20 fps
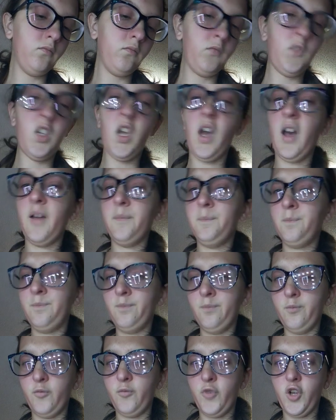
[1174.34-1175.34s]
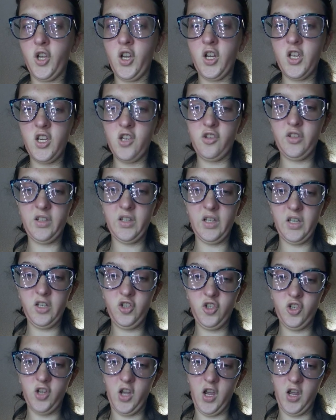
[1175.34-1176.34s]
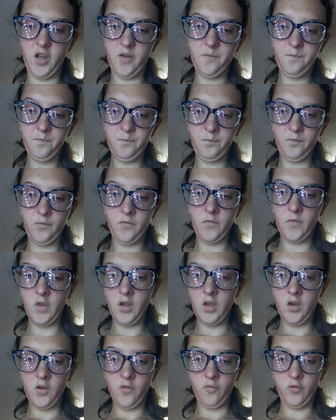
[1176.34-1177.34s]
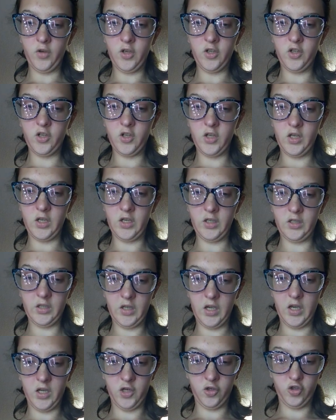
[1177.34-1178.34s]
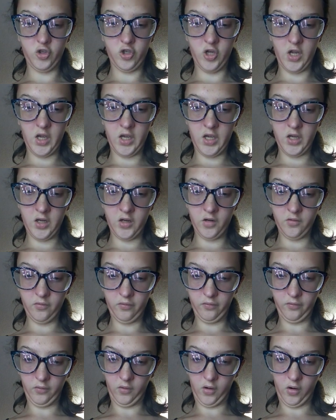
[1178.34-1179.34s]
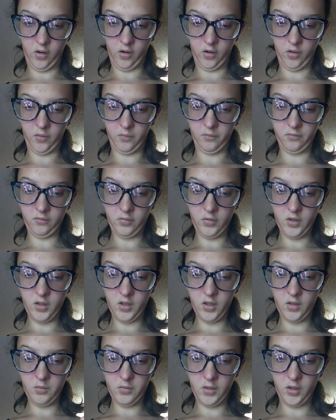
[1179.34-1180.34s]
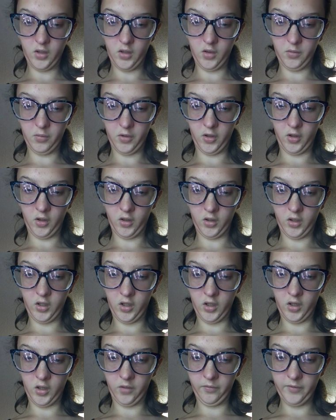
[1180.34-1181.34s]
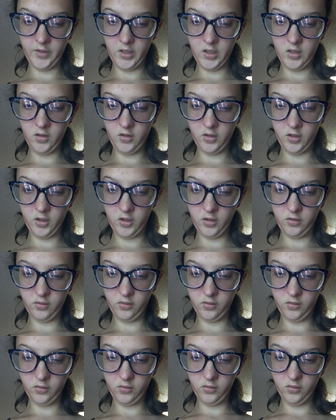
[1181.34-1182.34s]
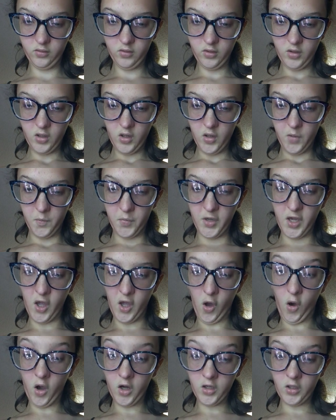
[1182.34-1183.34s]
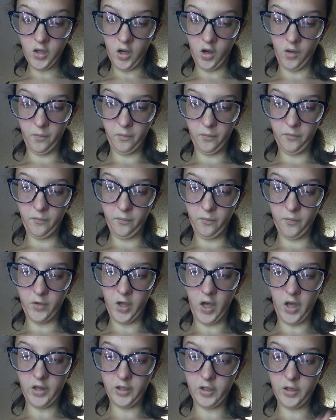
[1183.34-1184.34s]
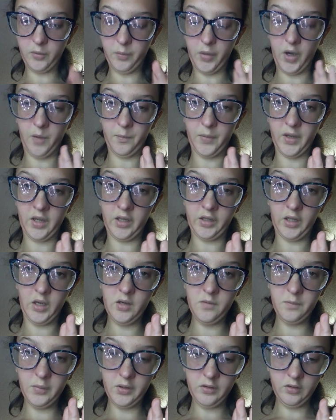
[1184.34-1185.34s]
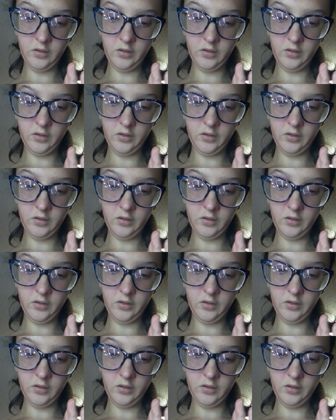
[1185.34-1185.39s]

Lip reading: Yeah, we're gonna use this shade, which is a shade from, can I find you? Beyond Color Pumping Lip.